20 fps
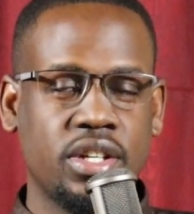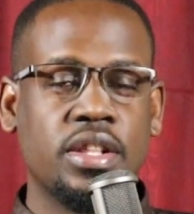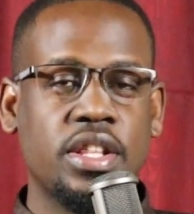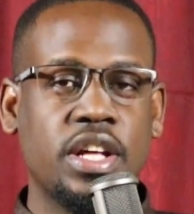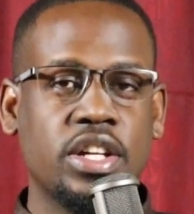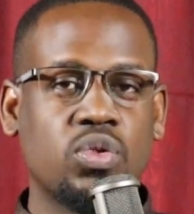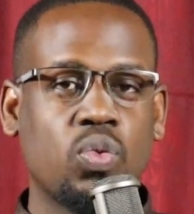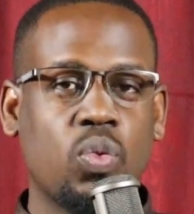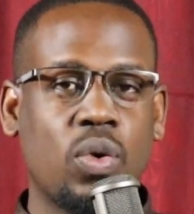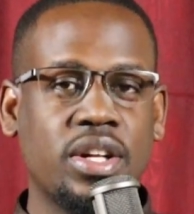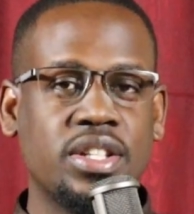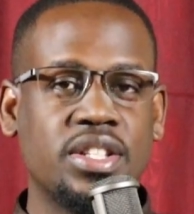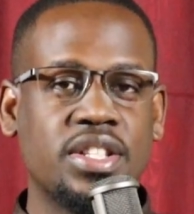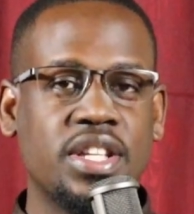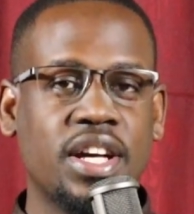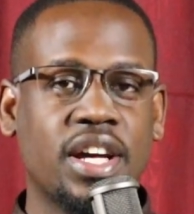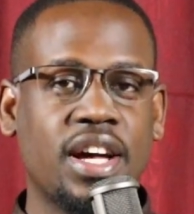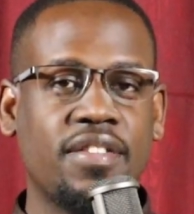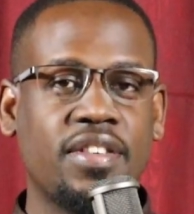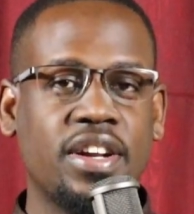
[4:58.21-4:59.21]
that once
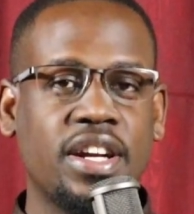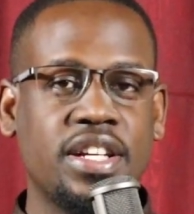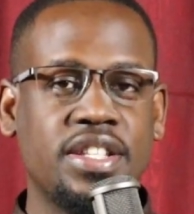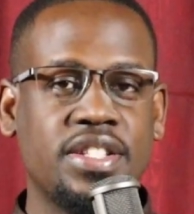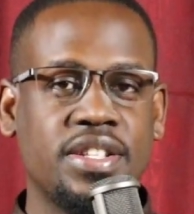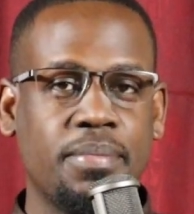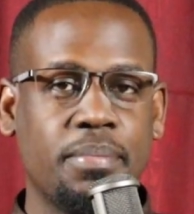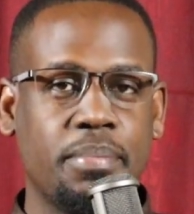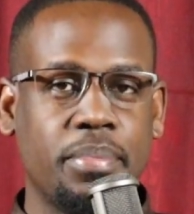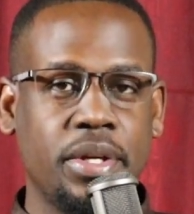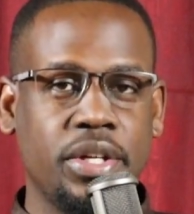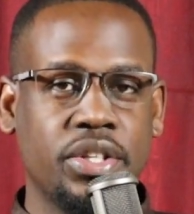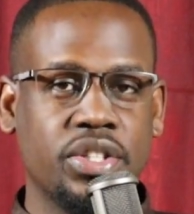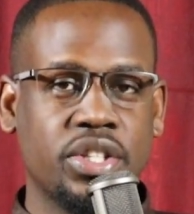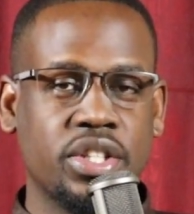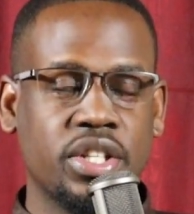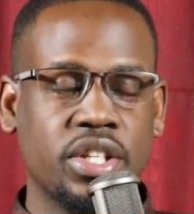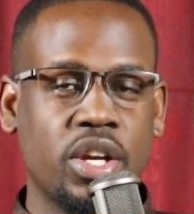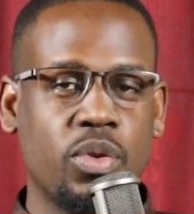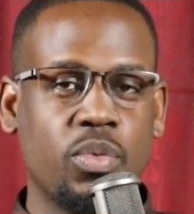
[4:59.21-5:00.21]
the governor is
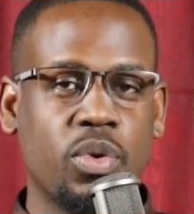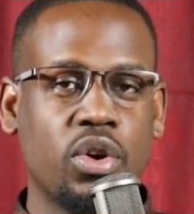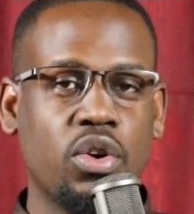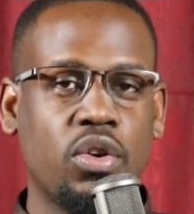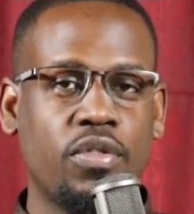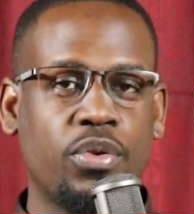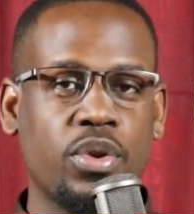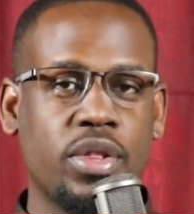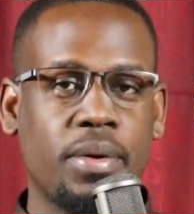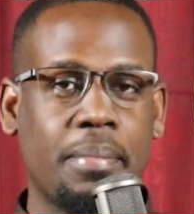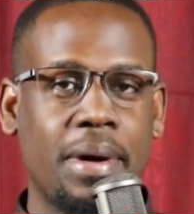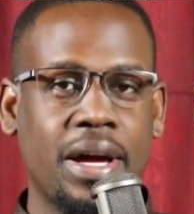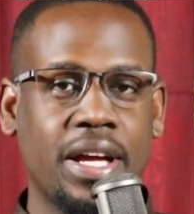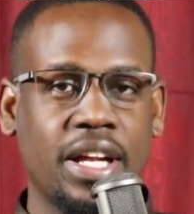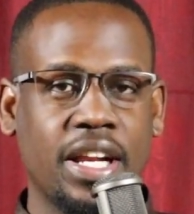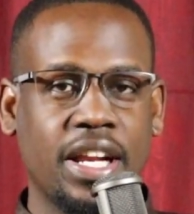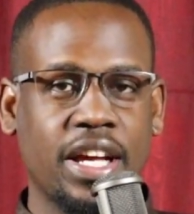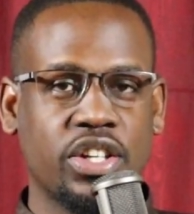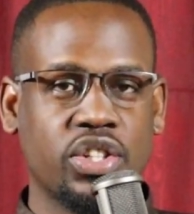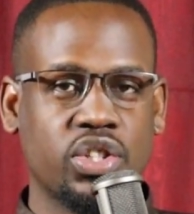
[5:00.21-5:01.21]
impeached and we go for the
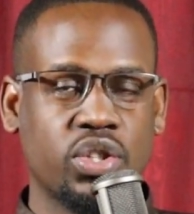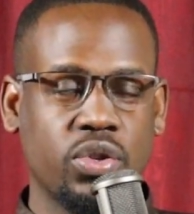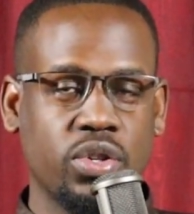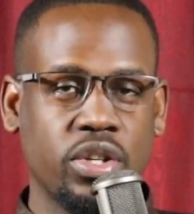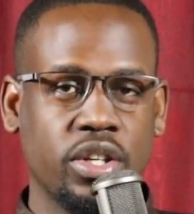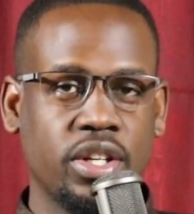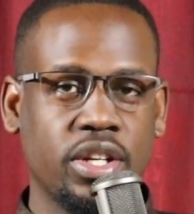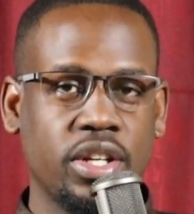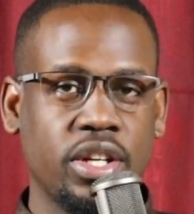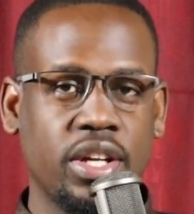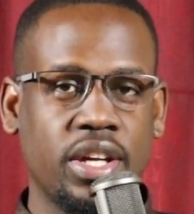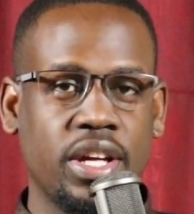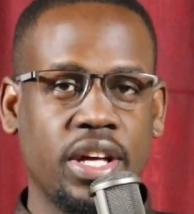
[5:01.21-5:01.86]
by-election,